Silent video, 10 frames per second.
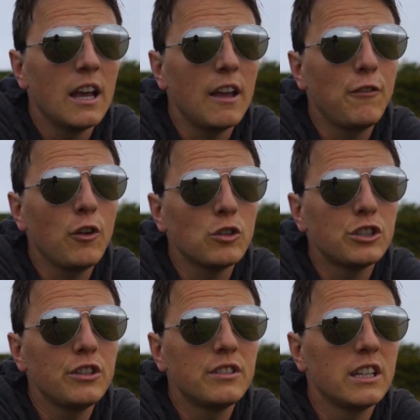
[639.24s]
If you're
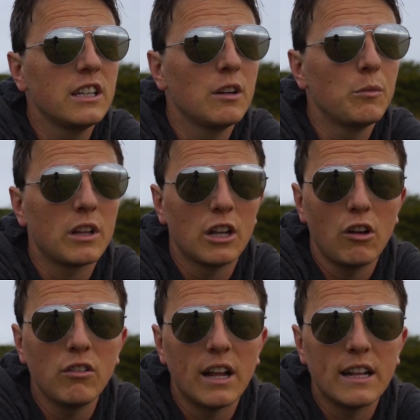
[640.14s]
shooting with a
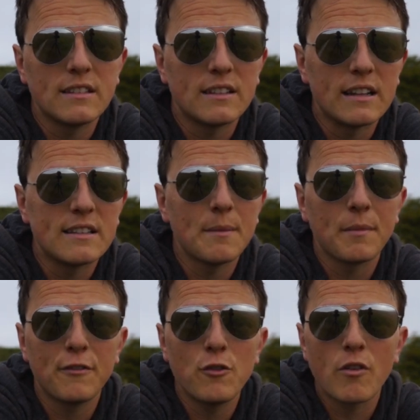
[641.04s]
long lens then some
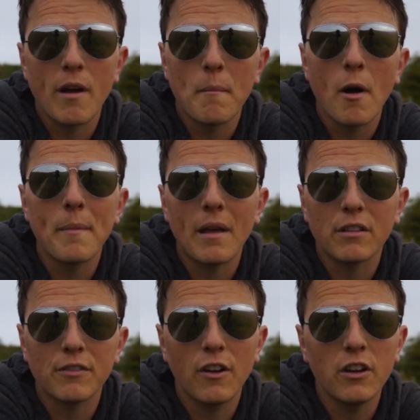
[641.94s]
of the foreground might be
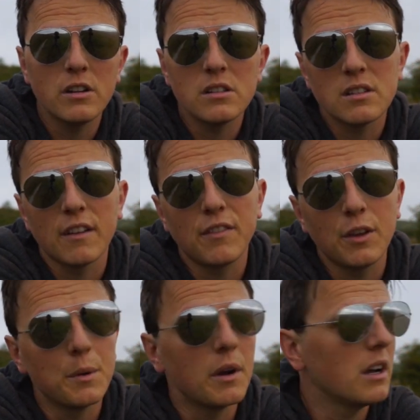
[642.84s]
out of focus so if
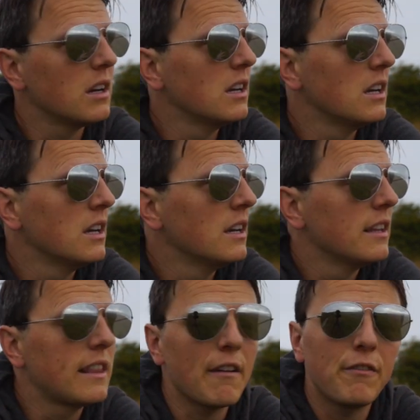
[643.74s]
you were
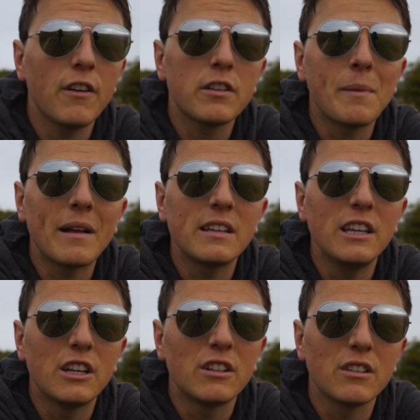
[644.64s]
that fussed about it
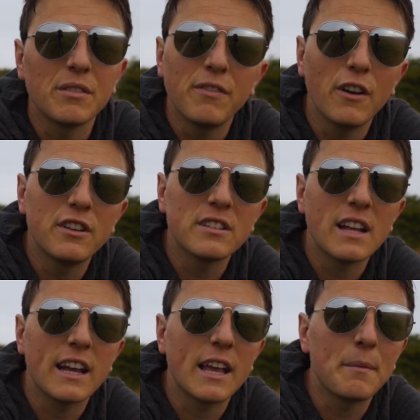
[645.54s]
you could do some focus
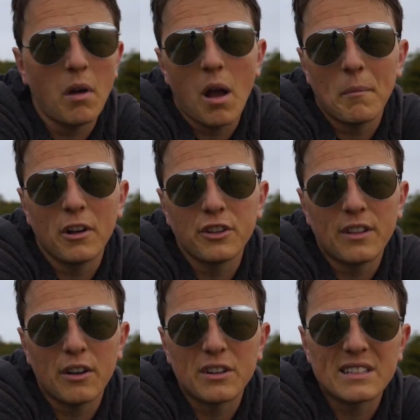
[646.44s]
stacking. I might do
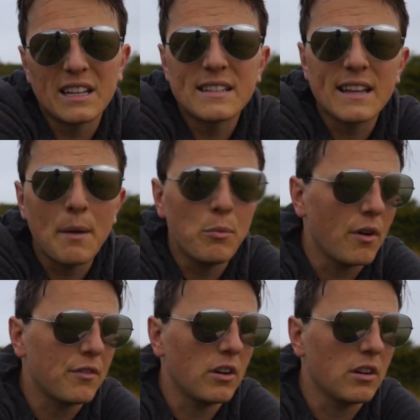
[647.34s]
that on a seascape
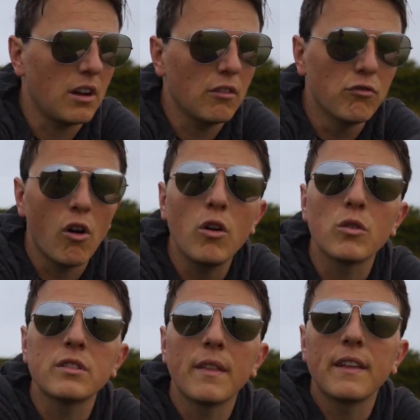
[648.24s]
where I've got a rock
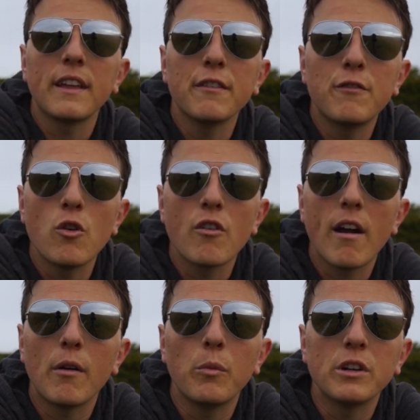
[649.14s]
or something in the
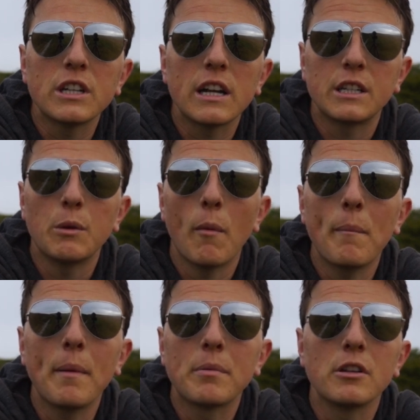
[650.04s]
foreground which I actually
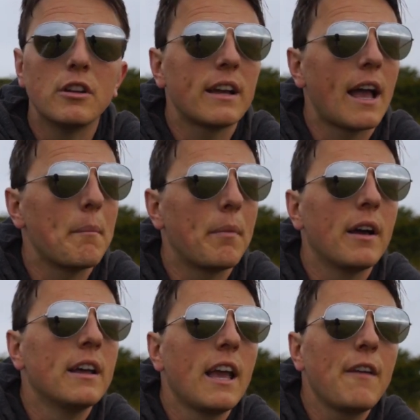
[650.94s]
want people to look at
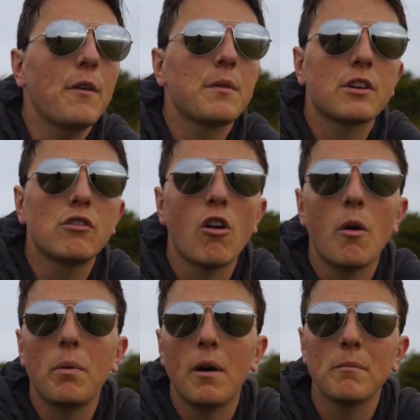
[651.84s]
but if it was a
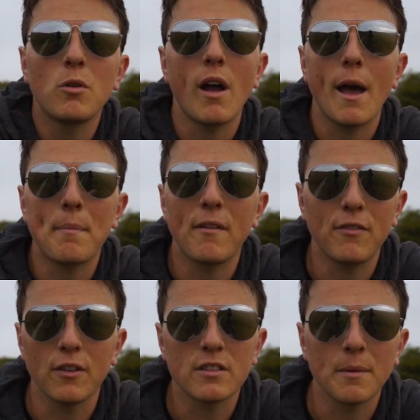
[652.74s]
crop I'm quite happy
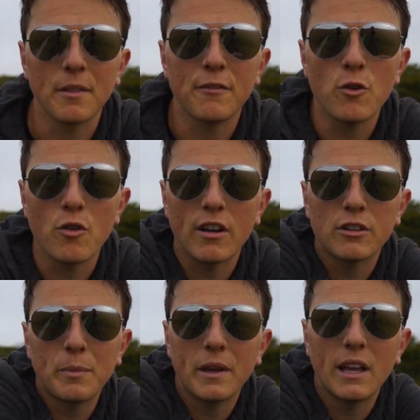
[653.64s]
for some of the
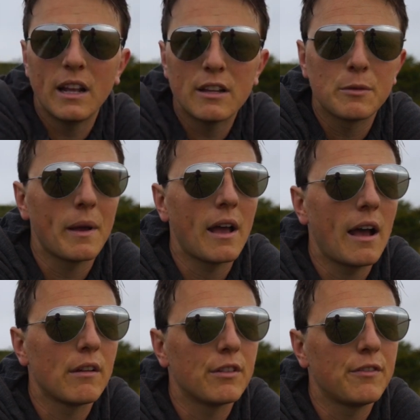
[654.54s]
foreground to be a little bit
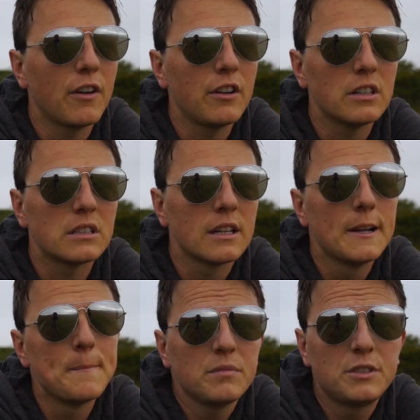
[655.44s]
out of focus.
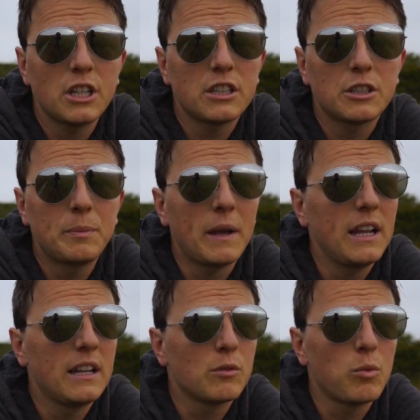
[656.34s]
Shutter
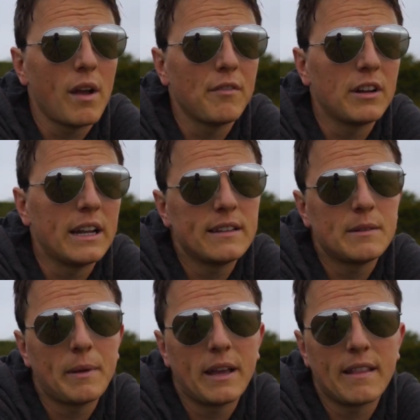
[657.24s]
speed is whatever it needs
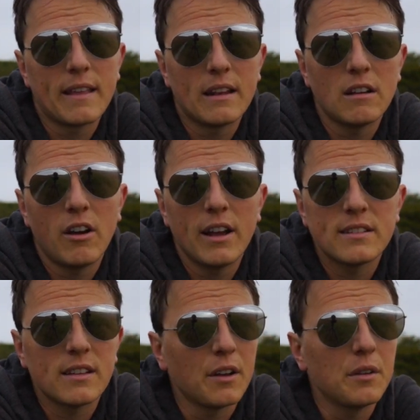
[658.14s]
to be and then
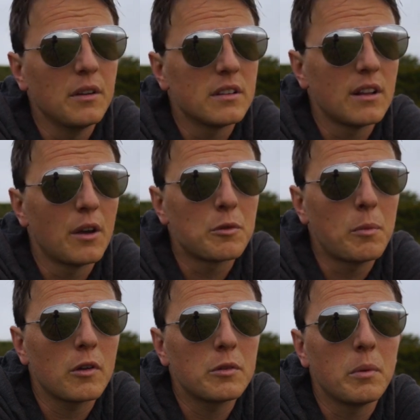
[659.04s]
ISO as low as
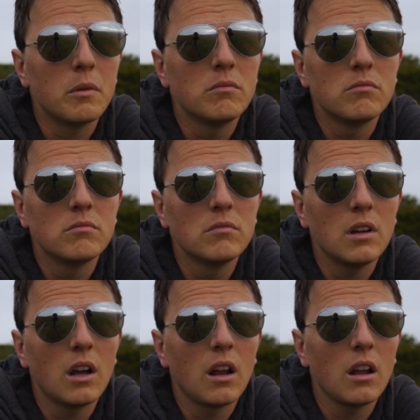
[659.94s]
possible.
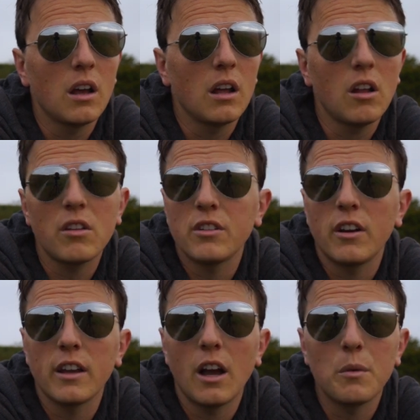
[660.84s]
Uh, last
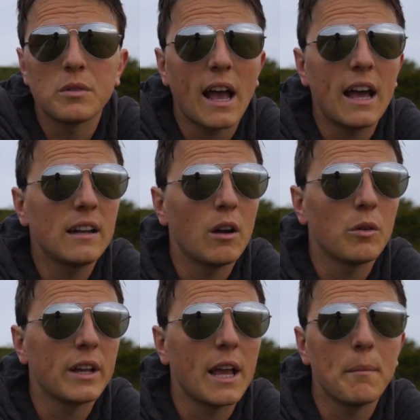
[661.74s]
night I was hand
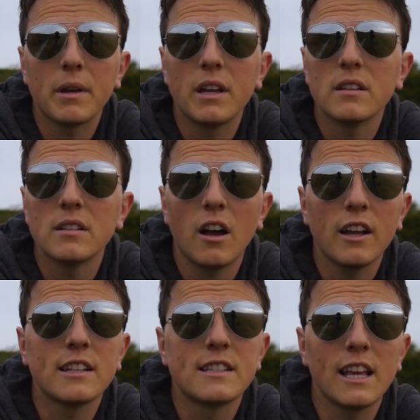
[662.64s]
holding it because I
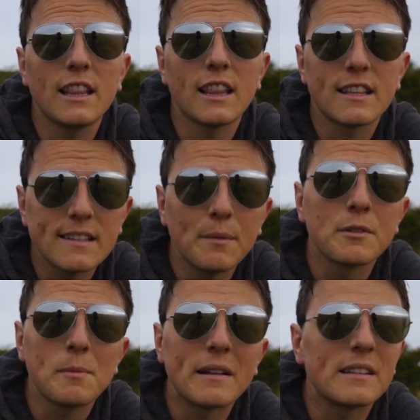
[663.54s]
could see that the sun
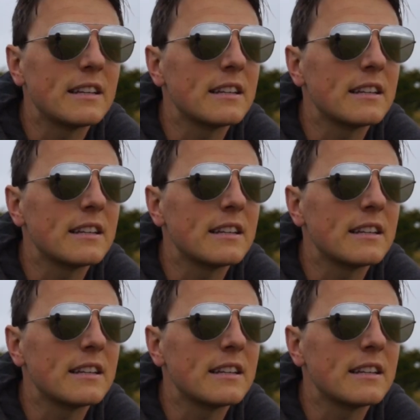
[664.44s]
was about to